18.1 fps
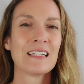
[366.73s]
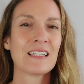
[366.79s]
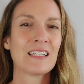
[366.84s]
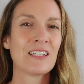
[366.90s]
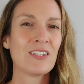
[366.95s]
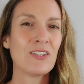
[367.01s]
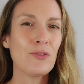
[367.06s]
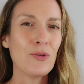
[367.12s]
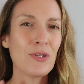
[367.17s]

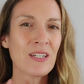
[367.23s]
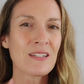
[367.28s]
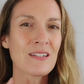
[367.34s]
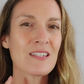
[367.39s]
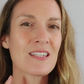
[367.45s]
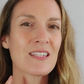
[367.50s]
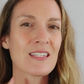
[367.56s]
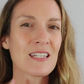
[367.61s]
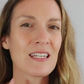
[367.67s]
you can
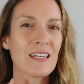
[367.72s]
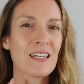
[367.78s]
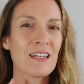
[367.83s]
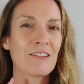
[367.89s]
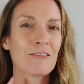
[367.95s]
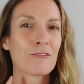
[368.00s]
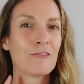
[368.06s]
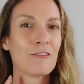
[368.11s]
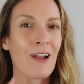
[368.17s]
see
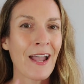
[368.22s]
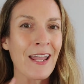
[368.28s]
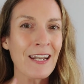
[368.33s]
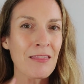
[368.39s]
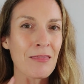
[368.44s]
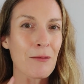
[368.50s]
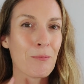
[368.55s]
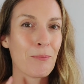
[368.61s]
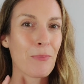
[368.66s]
right
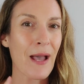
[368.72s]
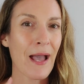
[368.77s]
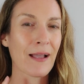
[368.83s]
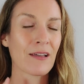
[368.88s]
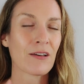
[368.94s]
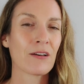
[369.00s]
at the back